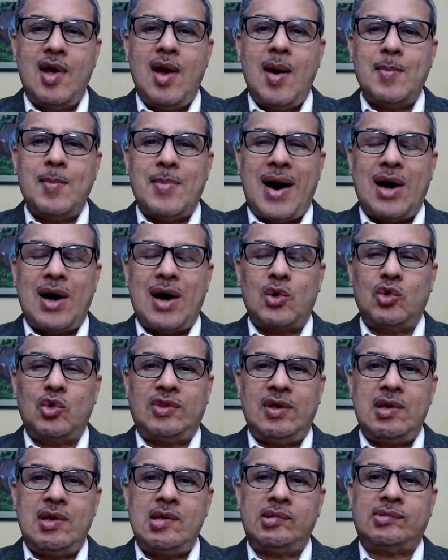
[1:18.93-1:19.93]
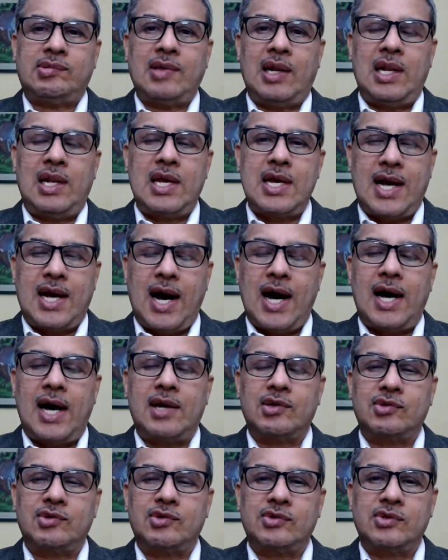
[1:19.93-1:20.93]
Maruti is selling
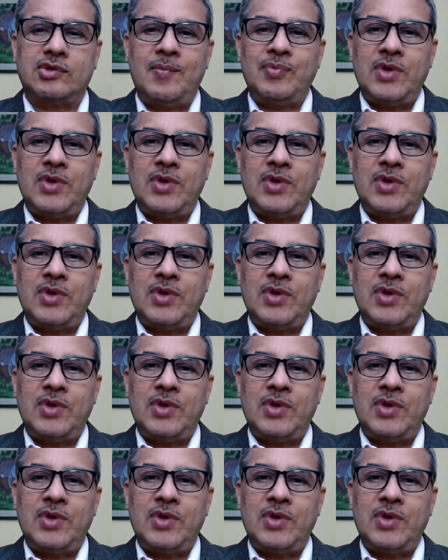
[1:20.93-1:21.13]
cars.